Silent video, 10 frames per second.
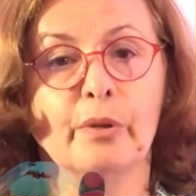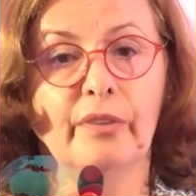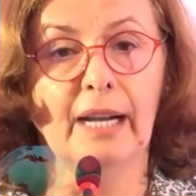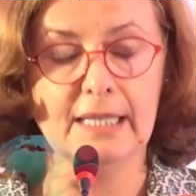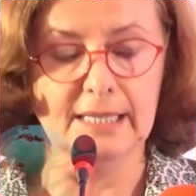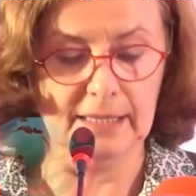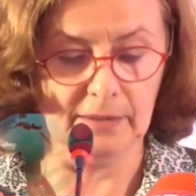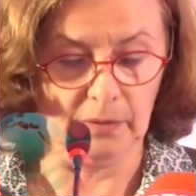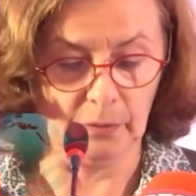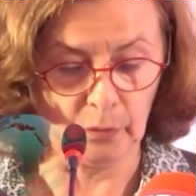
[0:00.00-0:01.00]

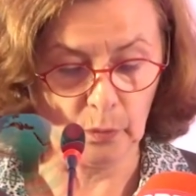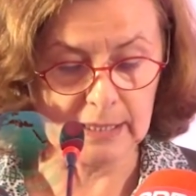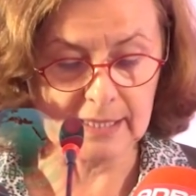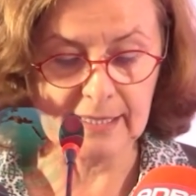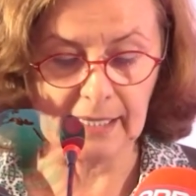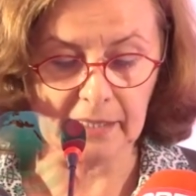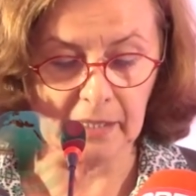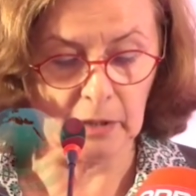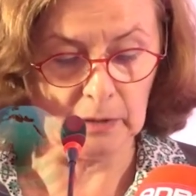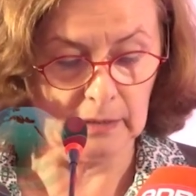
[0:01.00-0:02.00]
provided through its
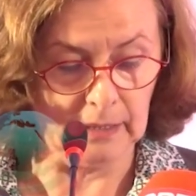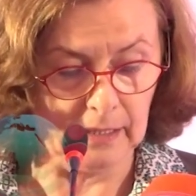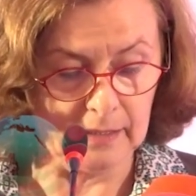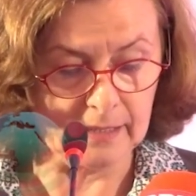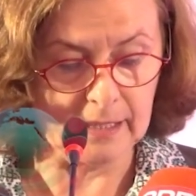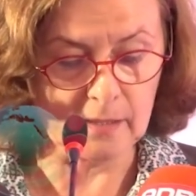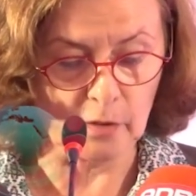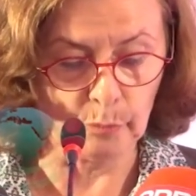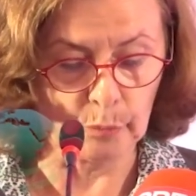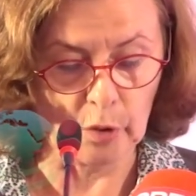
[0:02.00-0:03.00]
technical
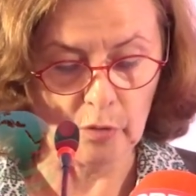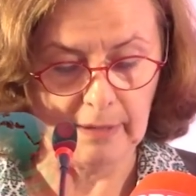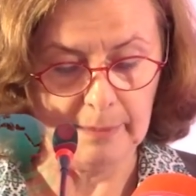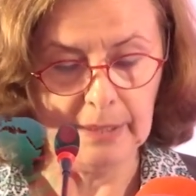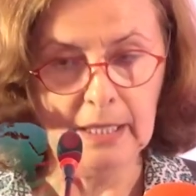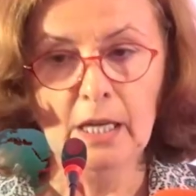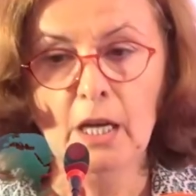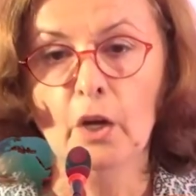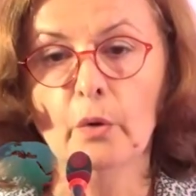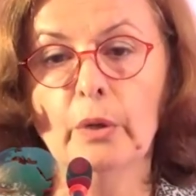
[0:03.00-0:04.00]
assistance program,
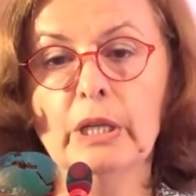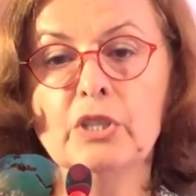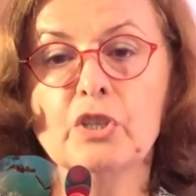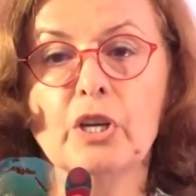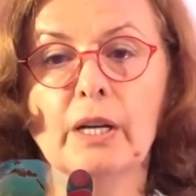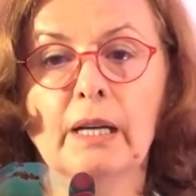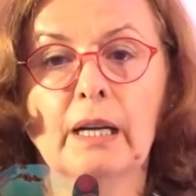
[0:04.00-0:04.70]
which, uh,